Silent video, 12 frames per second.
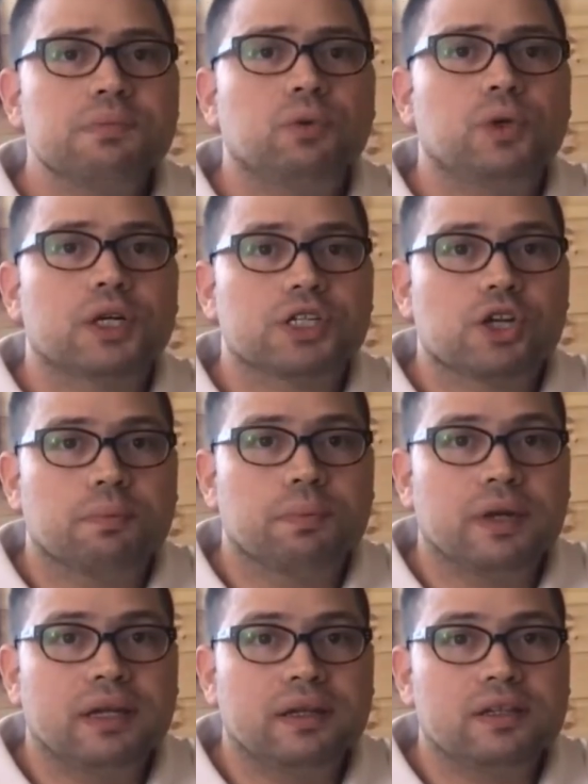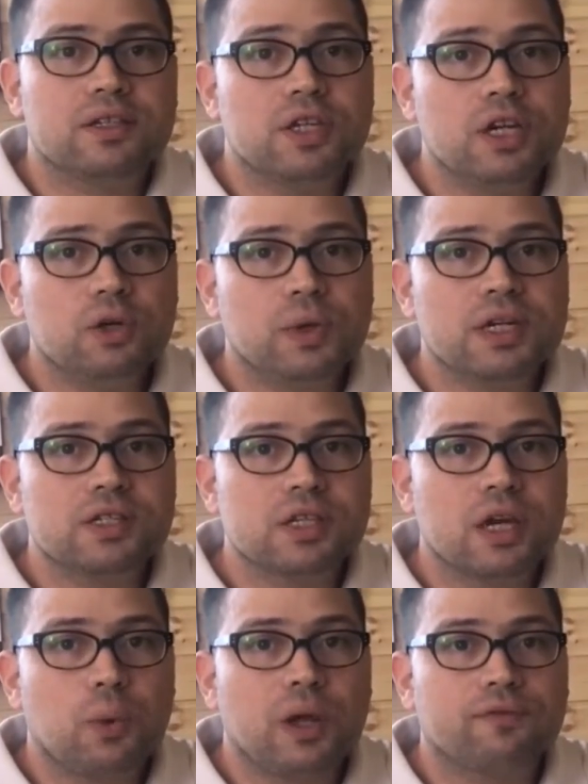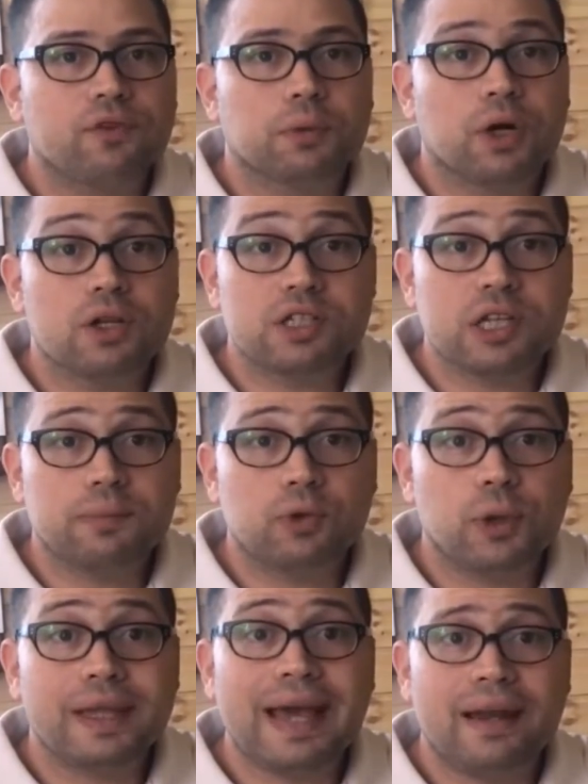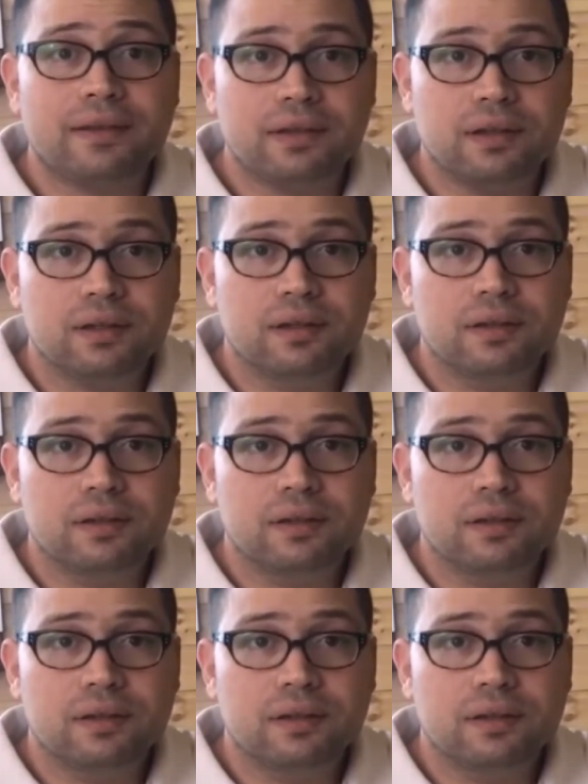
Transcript: is my workshop, and it is here where Zia went from concept to reality.